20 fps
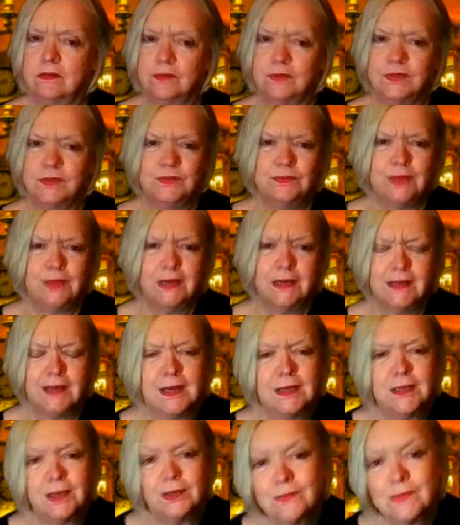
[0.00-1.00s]
What do you
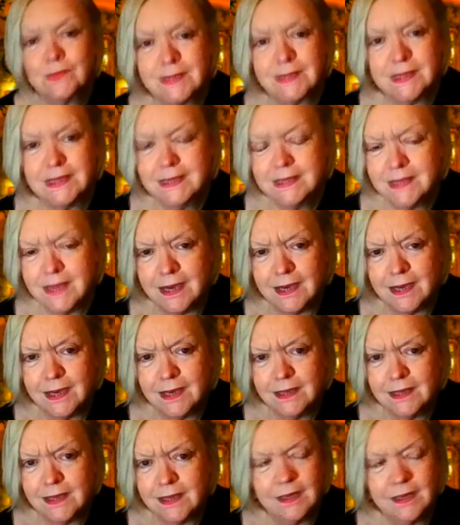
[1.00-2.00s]
mean? I don't see
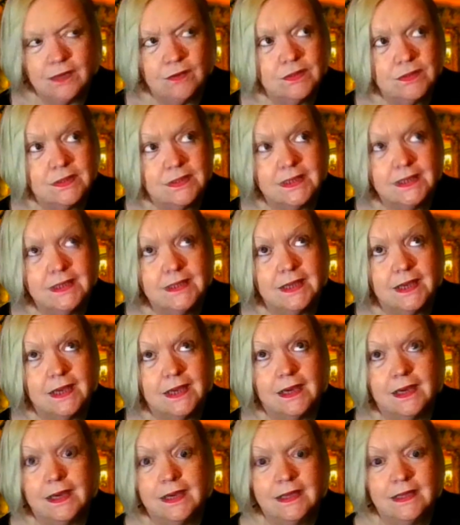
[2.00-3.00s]
that. I don't see
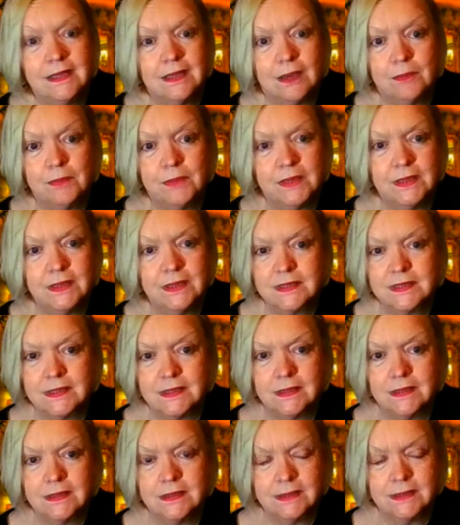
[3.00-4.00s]
that in that
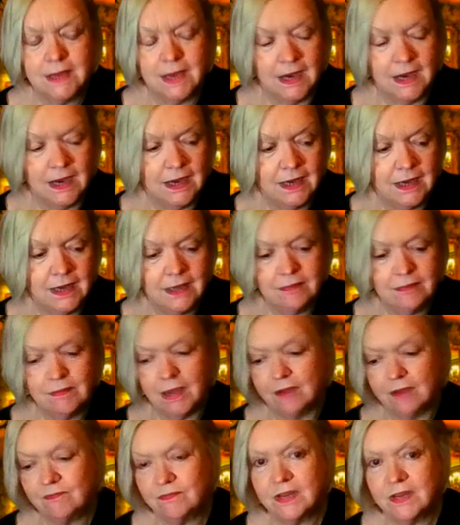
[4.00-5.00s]
person.
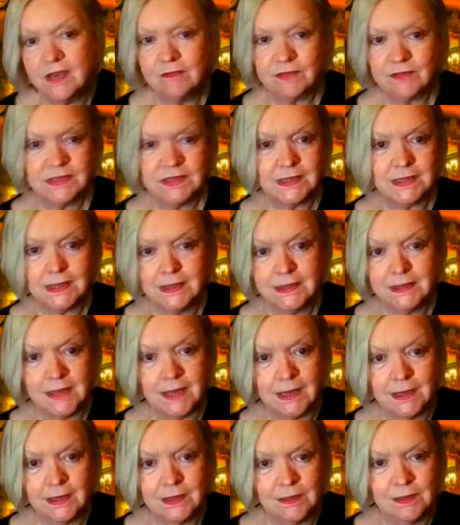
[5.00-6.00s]
I I've never
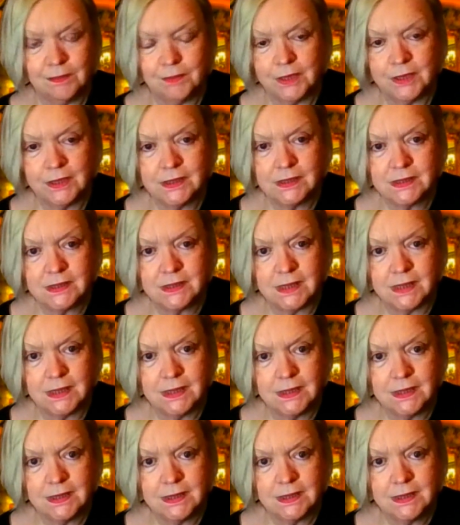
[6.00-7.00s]
seen that in that
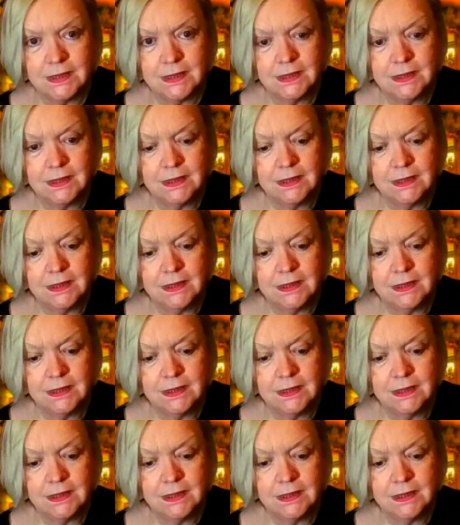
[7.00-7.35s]
person."